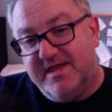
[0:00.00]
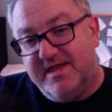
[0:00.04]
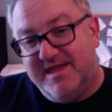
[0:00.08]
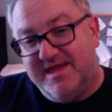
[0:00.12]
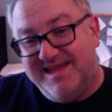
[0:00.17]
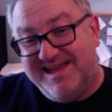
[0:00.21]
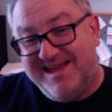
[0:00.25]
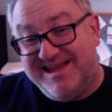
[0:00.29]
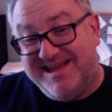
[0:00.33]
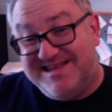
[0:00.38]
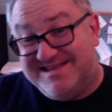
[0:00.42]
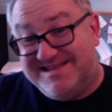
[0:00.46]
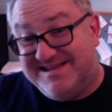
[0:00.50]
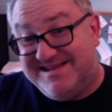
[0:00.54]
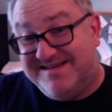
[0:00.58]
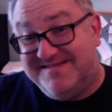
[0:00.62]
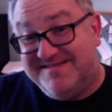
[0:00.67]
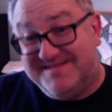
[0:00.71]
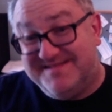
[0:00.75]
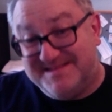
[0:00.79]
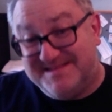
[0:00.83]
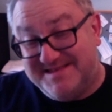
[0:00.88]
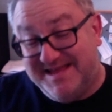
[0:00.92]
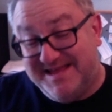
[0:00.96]
it does
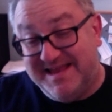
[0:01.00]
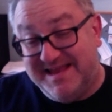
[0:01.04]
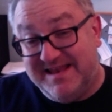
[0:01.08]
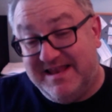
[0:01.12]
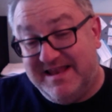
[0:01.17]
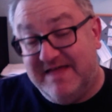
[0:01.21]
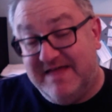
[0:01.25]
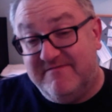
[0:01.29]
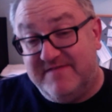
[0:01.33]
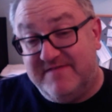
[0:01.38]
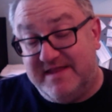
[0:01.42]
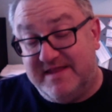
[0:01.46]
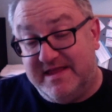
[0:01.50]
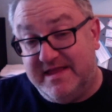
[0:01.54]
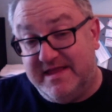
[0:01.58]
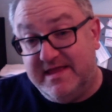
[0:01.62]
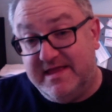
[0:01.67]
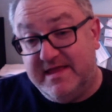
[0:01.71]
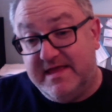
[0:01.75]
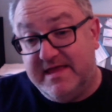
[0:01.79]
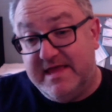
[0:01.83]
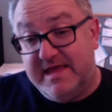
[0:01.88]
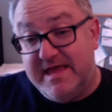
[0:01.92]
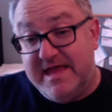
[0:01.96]
sit lovely.
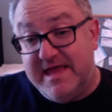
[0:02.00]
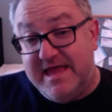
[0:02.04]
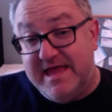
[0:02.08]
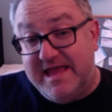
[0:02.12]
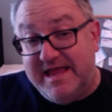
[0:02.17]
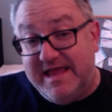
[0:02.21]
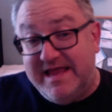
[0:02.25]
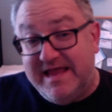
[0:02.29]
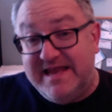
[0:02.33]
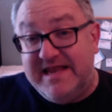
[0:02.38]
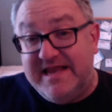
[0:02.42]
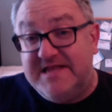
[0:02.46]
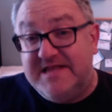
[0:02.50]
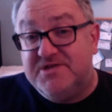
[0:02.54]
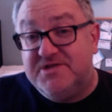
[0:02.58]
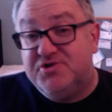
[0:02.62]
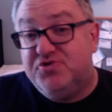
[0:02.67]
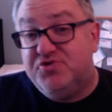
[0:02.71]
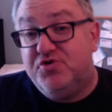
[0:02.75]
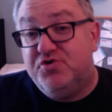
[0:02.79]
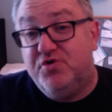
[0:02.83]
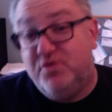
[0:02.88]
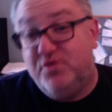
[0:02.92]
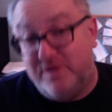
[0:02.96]
It is
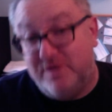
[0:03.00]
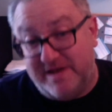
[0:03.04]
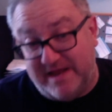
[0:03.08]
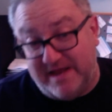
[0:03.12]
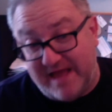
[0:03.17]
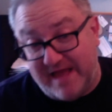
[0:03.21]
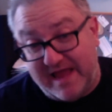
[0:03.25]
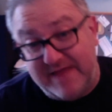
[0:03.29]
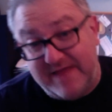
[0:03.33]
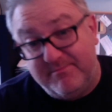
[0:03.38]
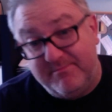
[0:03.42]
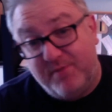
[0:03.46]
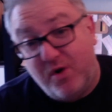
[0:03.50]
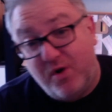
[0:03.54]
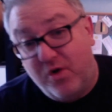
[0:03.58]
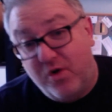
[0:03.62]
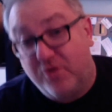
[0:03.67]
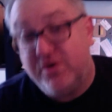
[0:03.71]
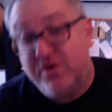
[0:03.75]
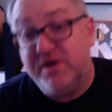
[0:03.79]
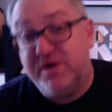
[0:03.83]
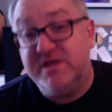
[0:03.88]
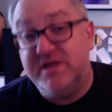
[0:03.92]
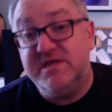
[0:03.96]
truly a
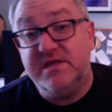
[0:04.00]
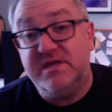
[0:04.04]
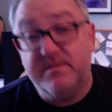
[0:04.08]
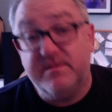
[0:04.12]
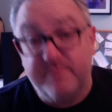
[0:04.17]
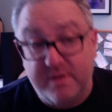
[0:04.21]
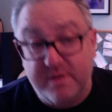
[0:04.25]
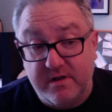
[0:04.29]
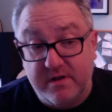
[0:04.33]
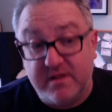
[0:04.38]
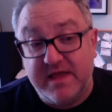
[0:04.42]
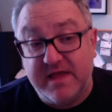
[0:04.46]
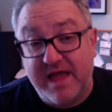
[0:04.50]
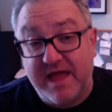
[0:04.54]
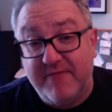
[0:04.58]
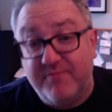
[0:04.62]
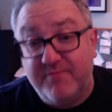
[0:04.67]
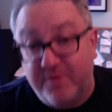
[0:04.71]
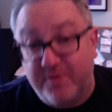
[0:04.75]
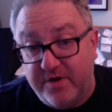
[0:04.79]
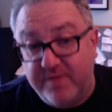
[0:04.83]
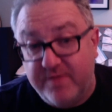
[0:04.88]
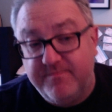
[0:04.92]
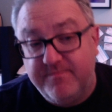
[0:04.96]
pocketable
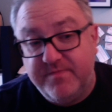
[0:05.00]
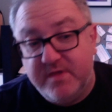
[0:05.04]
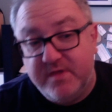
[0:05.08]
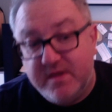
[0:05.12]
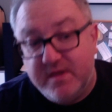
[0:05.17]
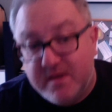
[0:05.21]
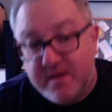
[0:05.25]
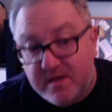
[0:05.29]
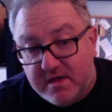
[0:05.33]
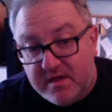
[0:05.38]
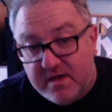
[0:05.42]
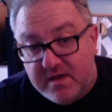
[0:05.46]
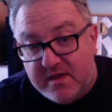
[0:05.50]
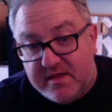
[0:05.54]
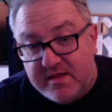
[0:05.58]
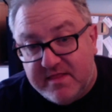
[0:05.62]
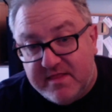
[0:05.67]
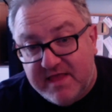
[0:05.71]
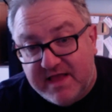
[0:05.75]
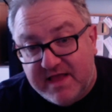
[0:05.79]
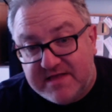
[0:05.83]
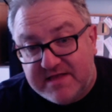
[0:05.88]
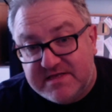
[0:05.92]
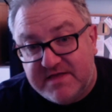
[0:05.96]
camera. The
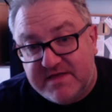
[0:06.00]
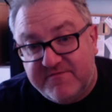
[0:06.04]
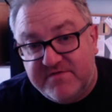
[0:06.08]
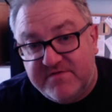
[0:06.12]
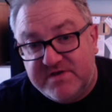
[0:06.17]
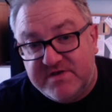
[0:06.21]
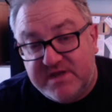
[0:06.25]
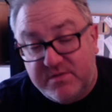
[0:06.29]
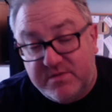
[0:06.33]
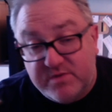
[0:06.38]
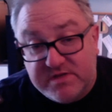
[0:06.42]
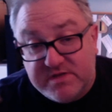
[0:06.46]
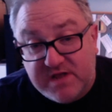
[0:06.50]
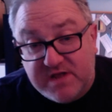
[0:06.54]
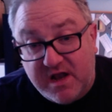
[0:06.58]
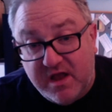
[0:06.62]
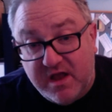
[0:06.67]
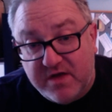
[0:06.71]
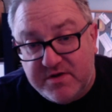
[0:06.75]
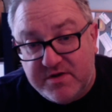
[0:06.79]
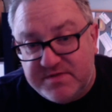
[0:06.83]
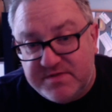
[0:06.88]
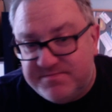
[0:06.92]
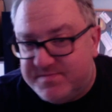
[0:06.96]
X70 was
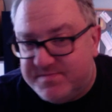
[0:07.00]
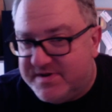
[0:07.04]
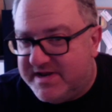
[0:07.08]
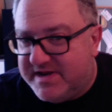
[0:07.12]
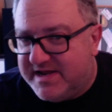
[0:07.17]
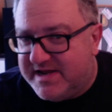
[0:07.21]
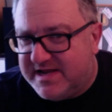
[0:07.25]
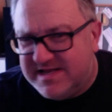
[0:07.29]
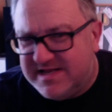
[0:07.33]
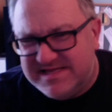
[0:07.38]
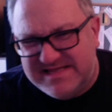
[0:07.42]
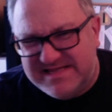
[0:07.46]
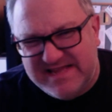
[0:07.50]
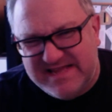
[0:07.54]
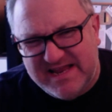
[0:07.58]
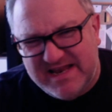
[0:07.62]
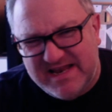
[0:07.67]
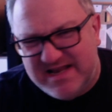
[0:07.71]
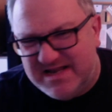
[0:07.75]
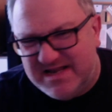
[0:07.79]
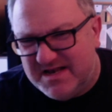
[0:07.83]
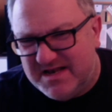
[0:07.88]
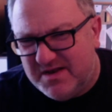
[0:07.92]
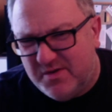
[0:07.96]
close, but it
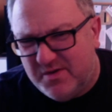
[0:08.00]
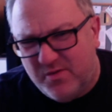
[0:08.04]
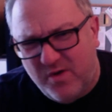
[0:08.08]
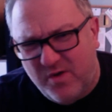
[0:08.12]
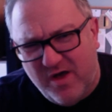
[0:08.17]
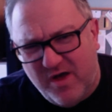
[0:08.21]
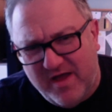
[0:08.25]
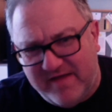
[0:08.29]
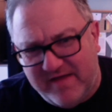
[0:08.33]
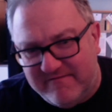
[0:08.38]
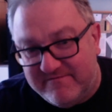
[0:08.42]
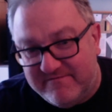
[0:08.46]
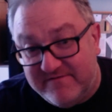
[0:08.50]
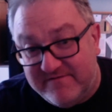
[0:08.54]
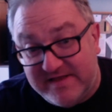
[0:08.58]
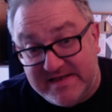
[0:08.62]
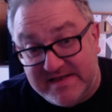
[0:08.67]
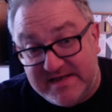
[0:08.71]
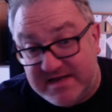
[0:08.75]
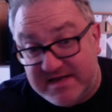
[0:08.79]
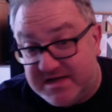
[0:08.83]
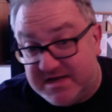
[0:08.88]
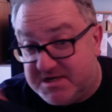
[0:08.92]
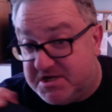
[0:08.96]
didn't quite fit
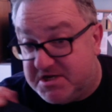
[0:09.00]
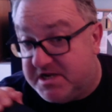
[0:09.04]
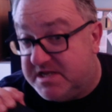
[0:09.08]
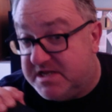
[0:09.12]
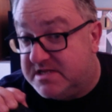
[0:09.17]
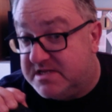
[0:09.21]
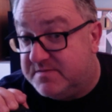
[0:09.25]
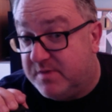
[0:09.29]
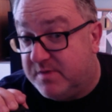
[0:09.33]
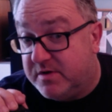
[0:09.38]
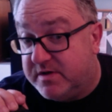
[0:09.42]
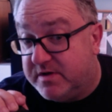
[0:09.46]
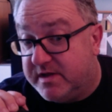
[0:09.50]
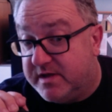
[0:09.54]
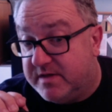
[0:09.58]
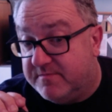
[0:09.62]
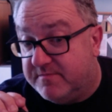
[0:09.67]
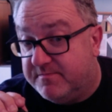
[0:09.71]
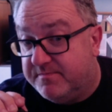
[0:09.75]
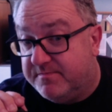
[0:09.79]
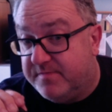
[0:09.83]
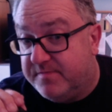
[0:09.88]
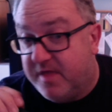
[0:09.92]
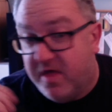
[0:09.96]
in a jeans pocket.
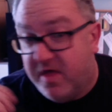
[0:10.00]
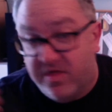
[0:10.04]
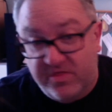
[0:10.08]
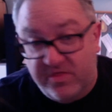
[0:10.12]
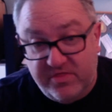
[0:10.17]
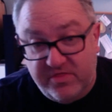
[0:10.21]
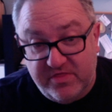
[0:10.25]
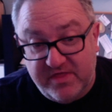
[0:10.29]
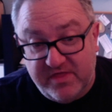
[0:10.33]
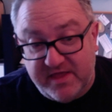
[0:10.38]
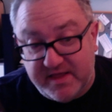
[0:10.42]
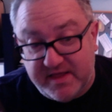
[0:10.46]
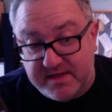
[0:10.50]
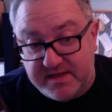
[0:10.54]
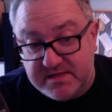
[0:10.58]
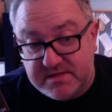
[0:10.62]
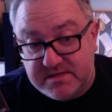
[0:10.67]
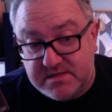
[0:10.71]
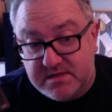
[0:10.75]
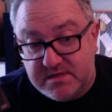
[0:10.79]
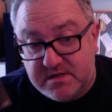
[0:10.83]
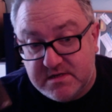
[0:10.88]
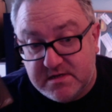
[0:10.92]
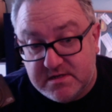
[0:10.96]
This
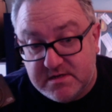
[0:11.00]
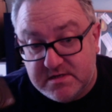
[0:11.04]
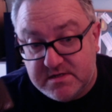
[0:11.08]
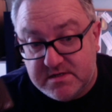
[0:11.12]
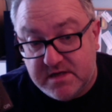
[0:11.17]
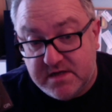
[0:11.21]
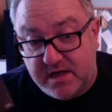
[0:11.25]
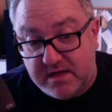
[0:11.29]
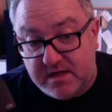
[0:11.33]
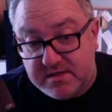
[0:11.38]
does.